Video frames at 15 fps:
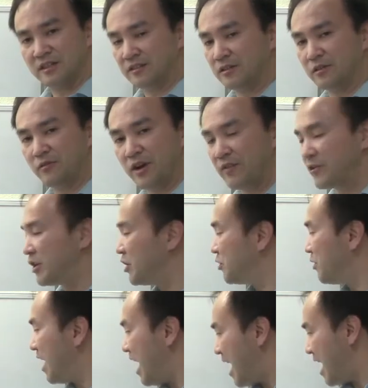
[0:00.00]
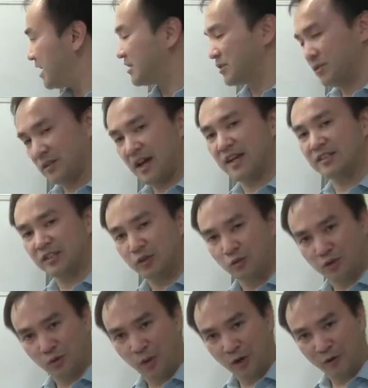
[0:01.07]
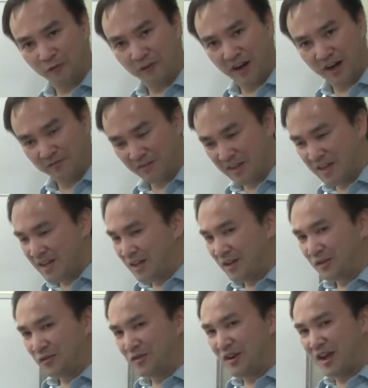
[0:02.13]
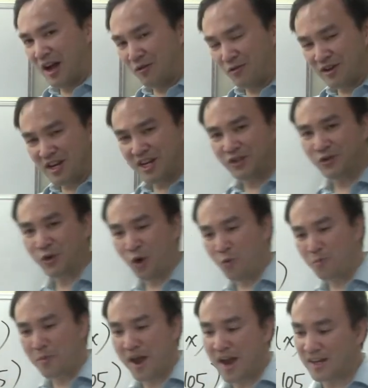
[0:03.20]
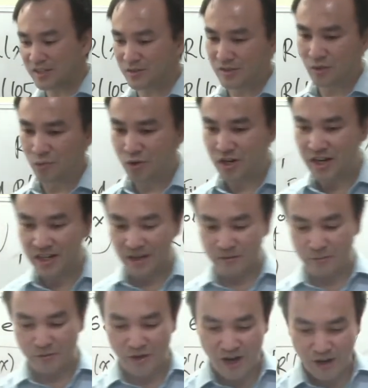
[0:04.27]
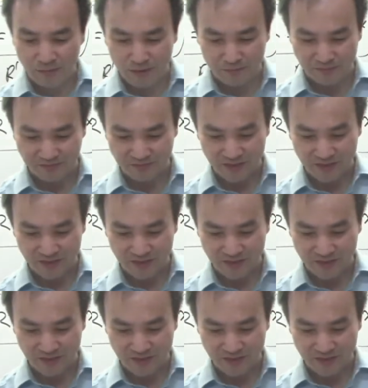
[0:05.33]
revenue at x equals 105. So now we need to go back to the wording of the problem and